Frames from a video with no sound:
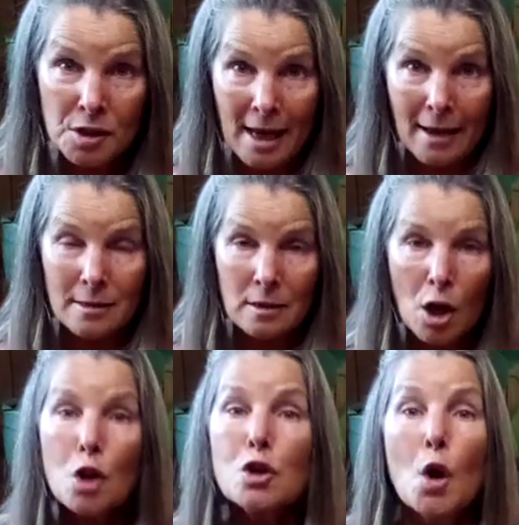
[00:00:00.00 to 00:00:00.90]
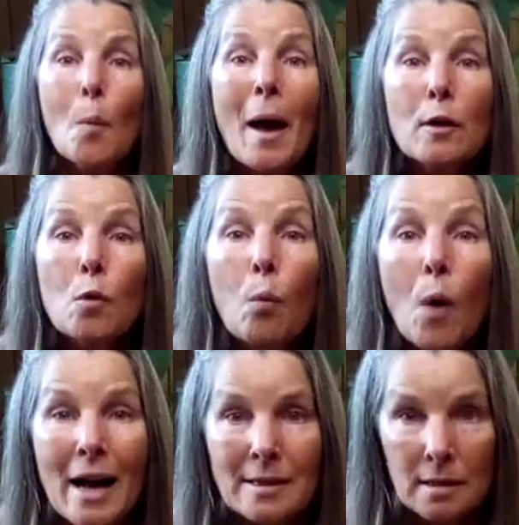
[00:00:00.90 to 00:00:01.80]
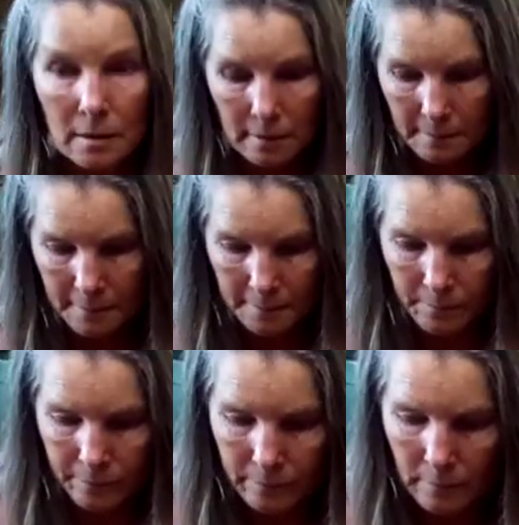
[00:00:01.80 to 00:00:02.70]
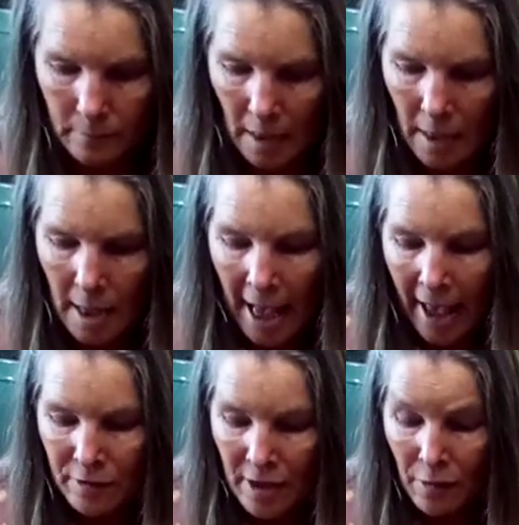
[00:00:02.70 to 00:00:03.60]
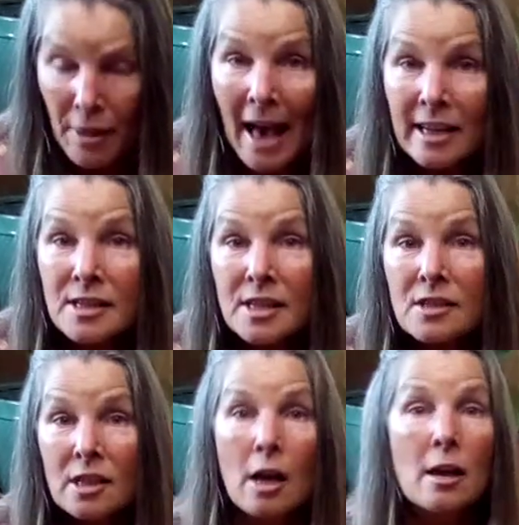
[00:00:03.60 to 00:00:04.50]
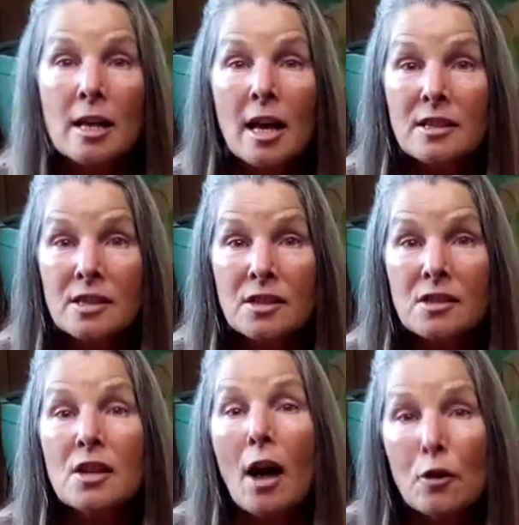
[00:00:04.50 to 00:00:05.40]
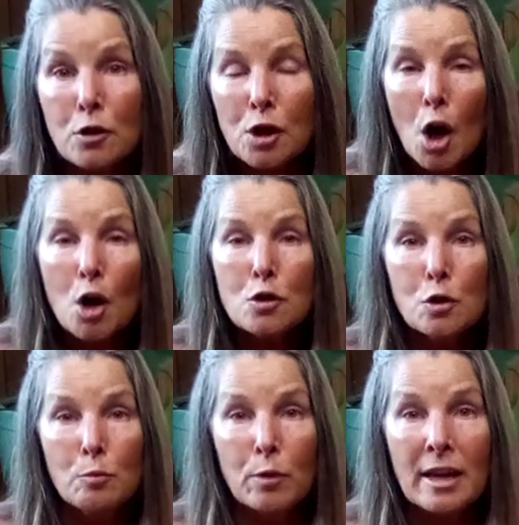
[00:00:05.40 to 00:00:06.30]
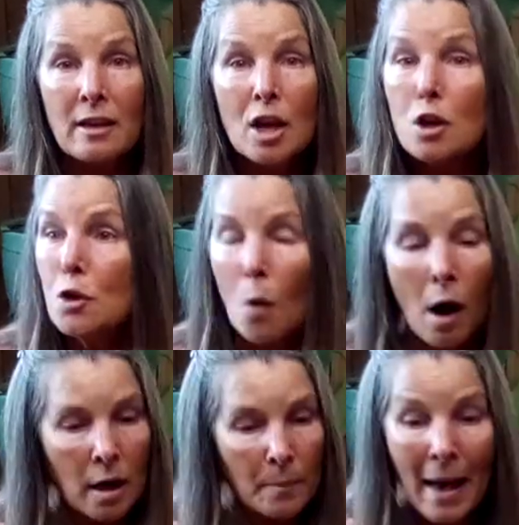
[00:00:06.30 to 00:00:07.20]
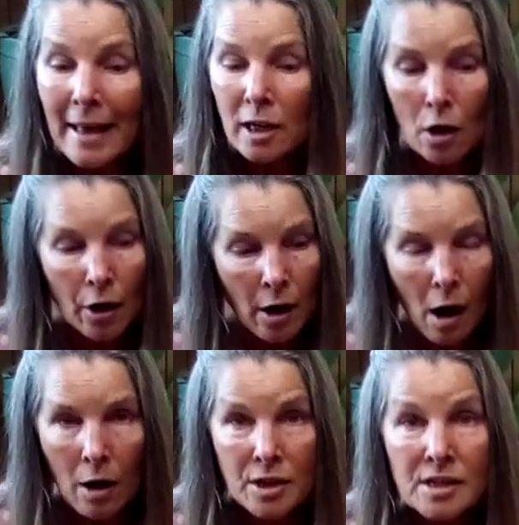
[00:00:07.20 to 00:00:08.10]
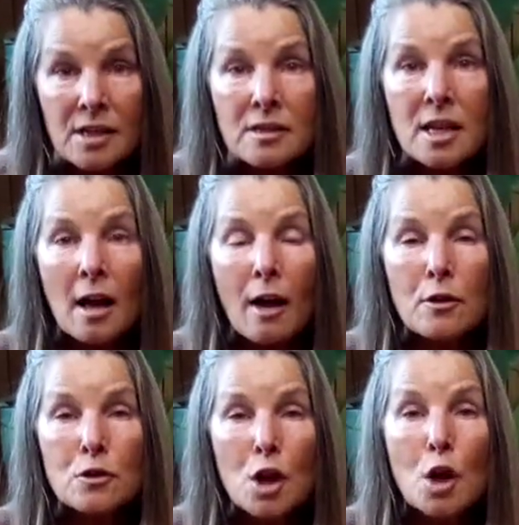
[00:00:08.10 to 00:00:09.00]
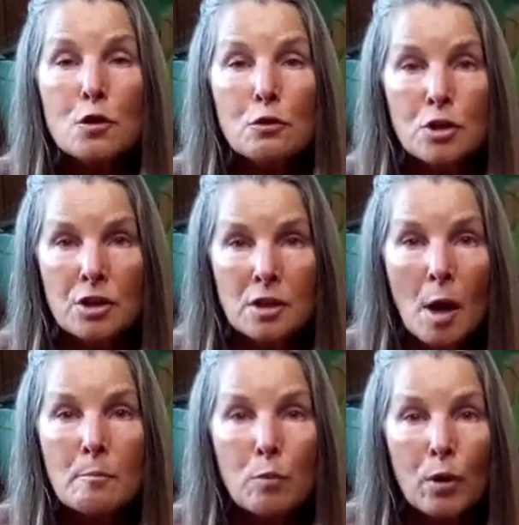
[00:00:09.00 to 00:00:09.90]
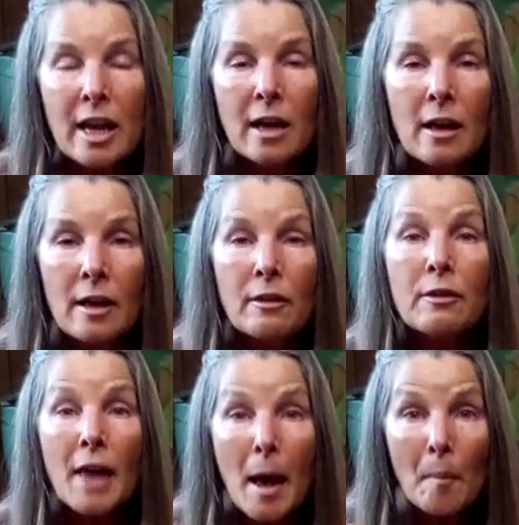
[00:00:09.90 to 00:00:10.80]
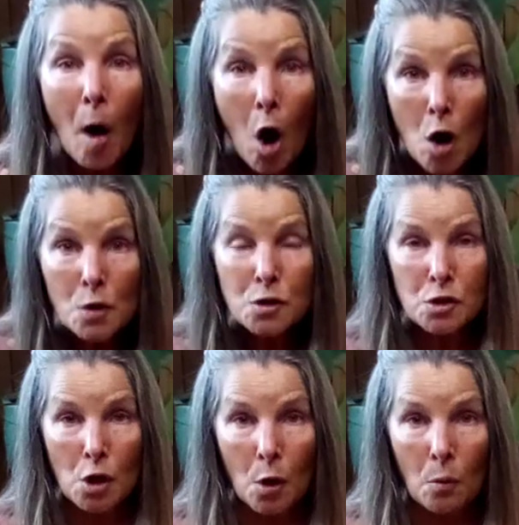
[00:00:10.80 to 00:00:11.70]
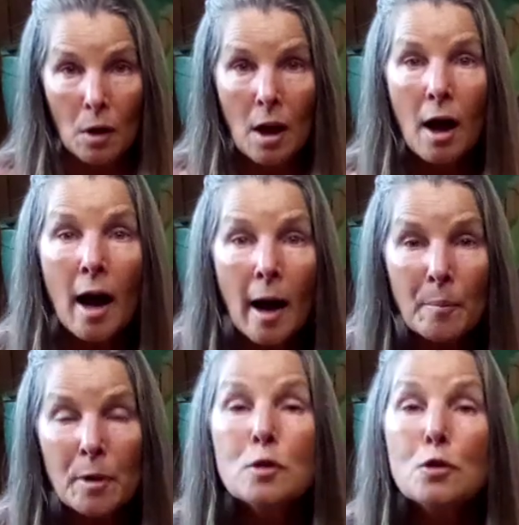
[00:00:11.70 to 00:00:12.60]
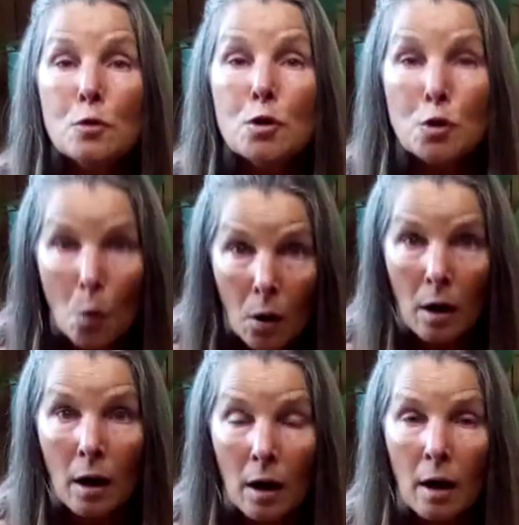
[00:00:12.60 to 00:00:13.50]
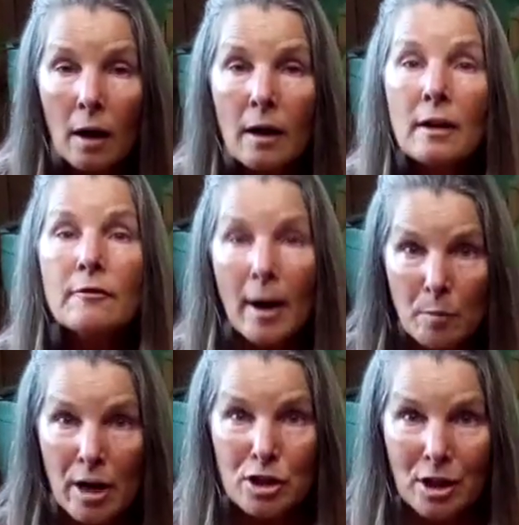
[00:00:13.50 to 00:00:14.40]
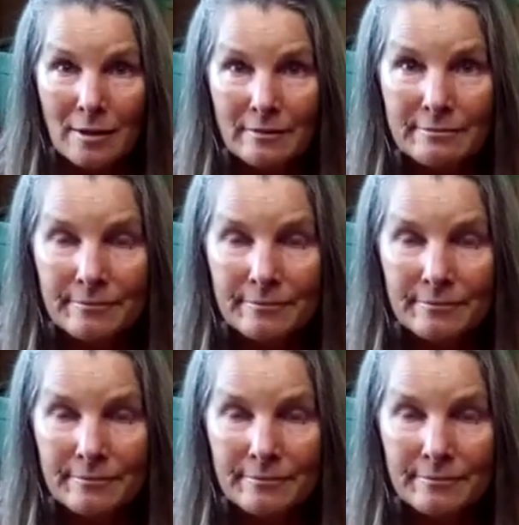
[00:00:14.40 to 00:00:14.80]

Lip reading: state no matter what. And then that assists others to bring you automatically are assisting others to just bring them also up to your vibration.